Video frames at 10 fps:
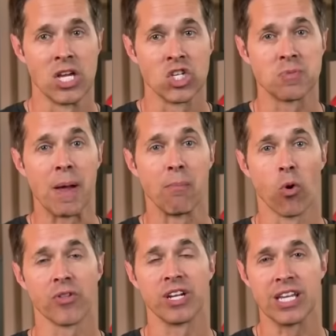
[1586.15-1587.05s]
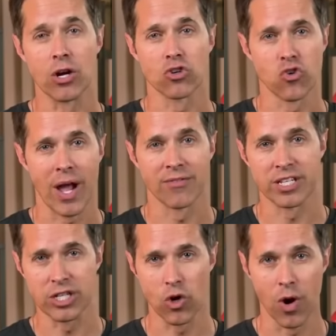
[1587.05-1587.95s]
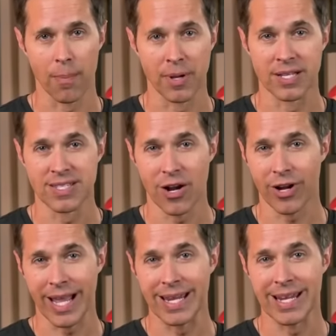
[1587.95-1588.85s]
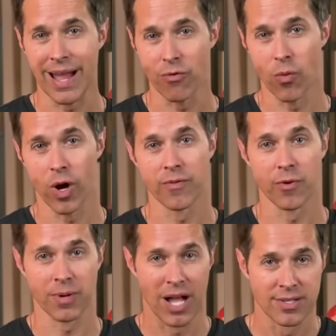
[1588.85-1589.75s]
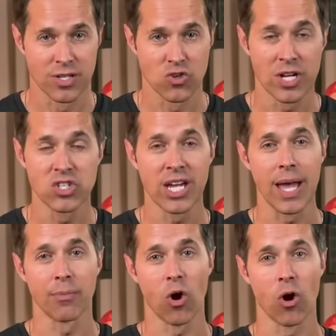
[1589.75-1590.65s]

She spent more than a year traveling Europe and interrogating everyone from concentration camp